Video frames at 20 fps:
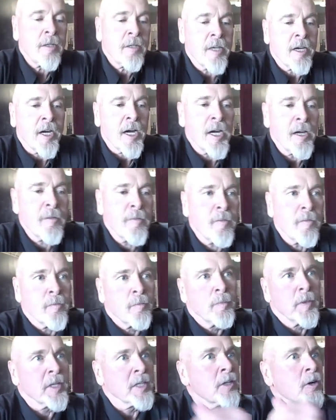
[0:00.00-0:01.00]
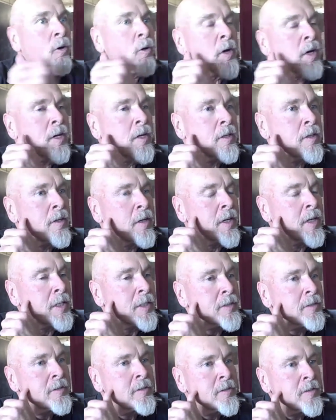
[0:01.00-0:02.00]
Okay, I've been going
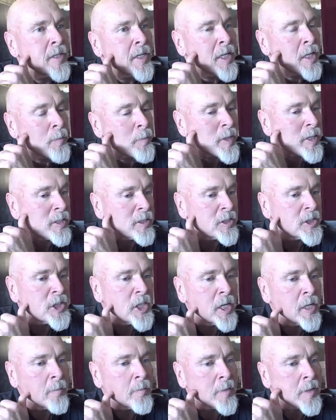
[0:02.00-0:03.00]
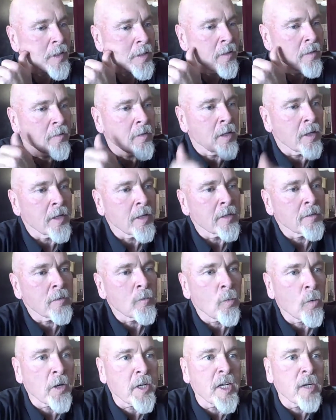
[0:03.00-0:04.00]
to Elemental Gym
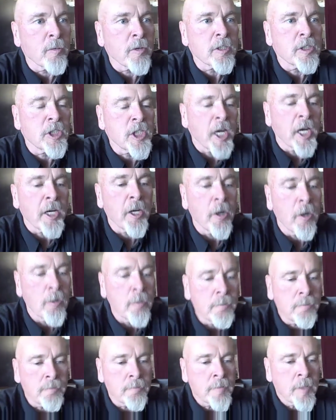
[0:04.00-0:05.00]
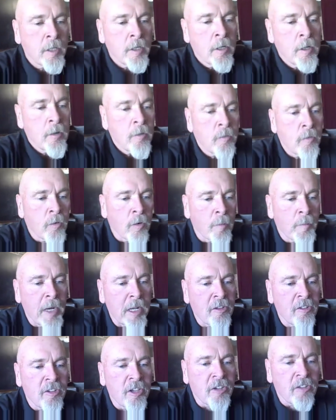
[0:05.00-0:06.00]
and working with Jago for
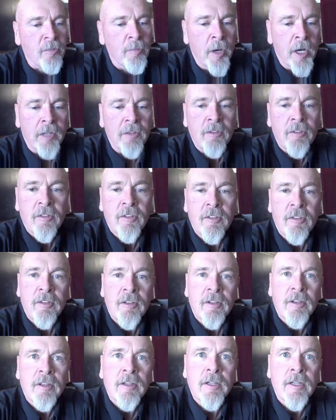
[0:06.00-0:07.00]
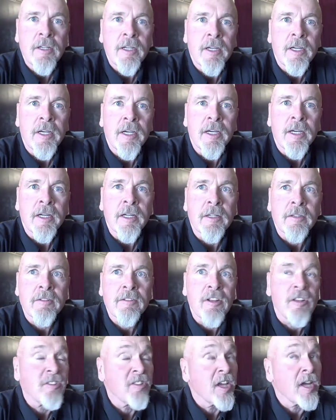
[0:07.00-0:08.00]
about 6 months, and
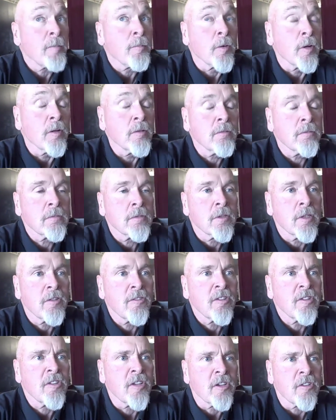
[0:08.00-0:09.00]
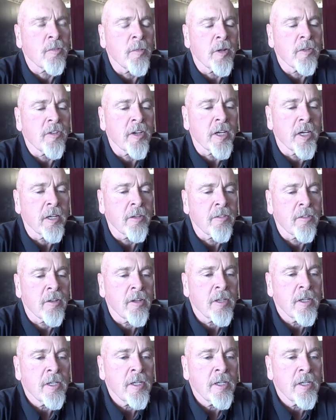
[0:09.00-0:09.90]
since April, so that's 6 months, I guess.